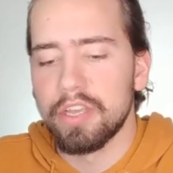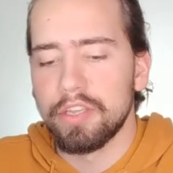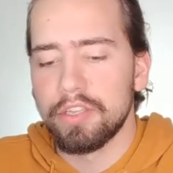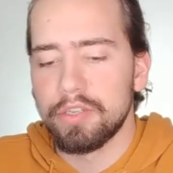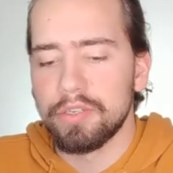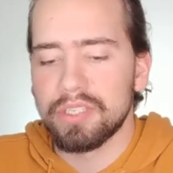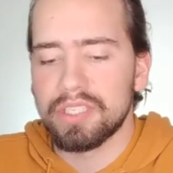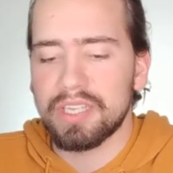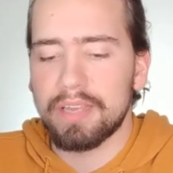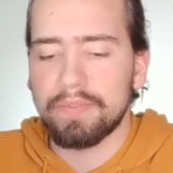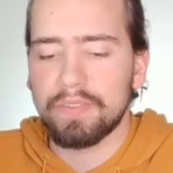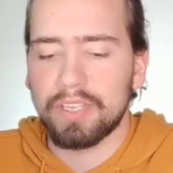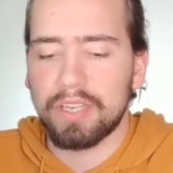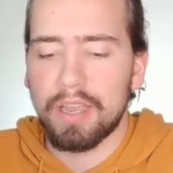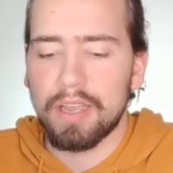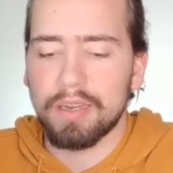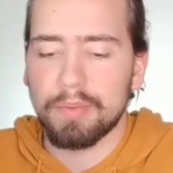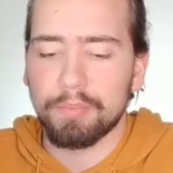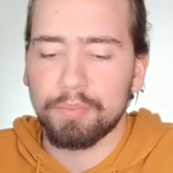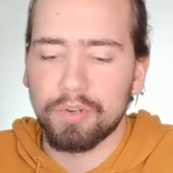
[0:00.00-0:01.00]
You just have to
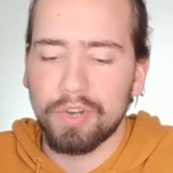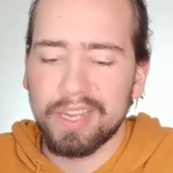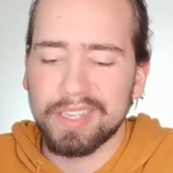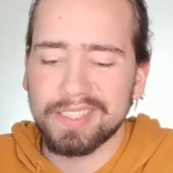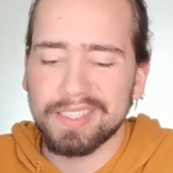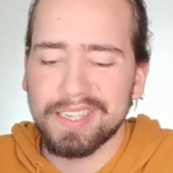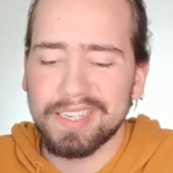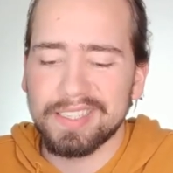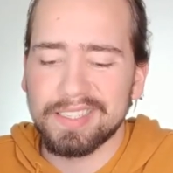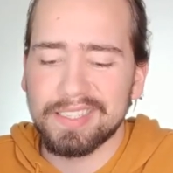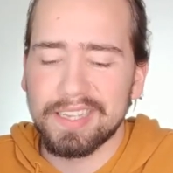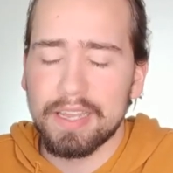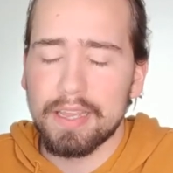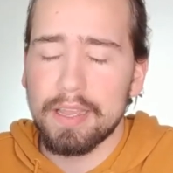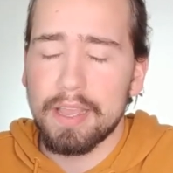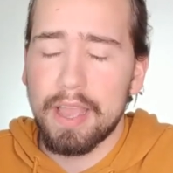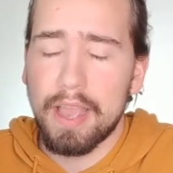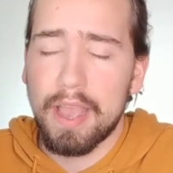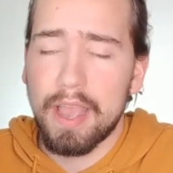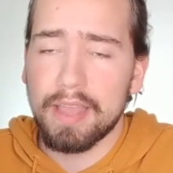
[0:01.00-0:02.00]
kind of press it
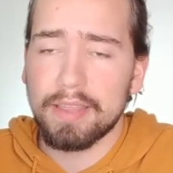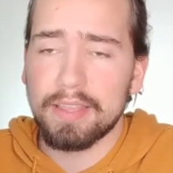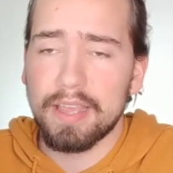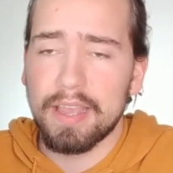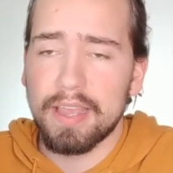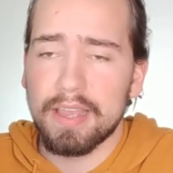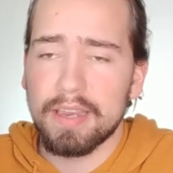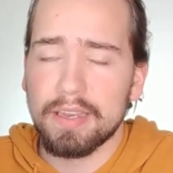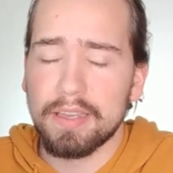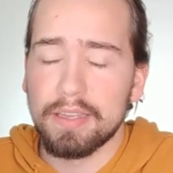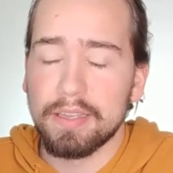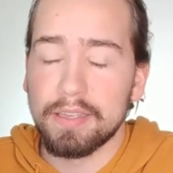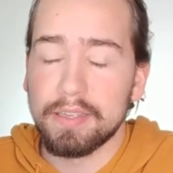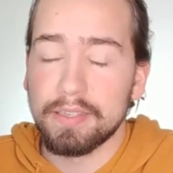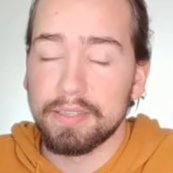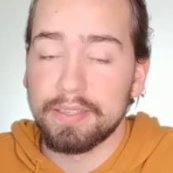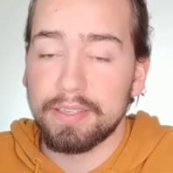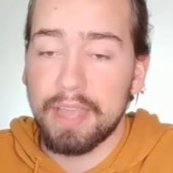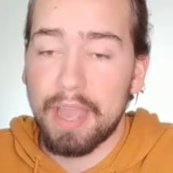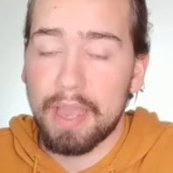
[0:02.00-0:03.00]
and then
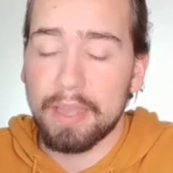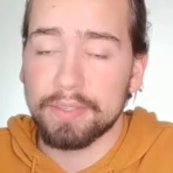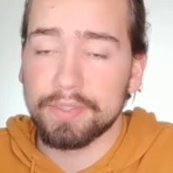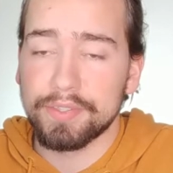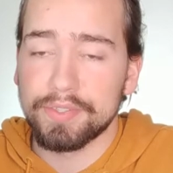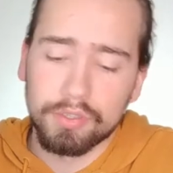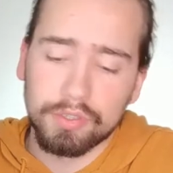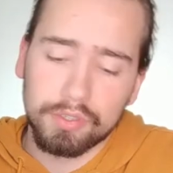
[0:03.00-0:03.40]
guess.